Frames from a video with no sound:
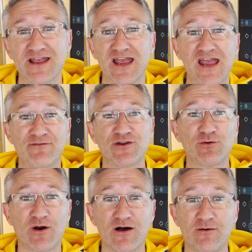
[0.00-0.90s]
If you
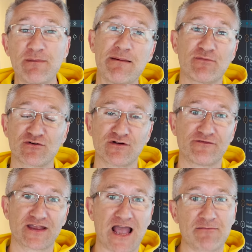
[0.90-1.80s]
are a member of
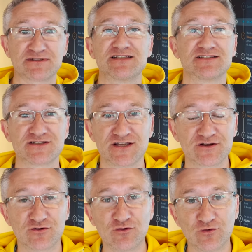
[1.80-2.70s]
the Captain
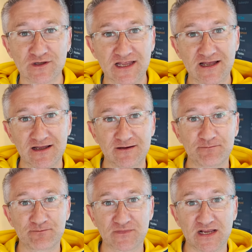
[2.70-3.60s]
Circle
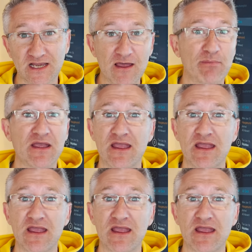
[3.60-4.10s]
Club,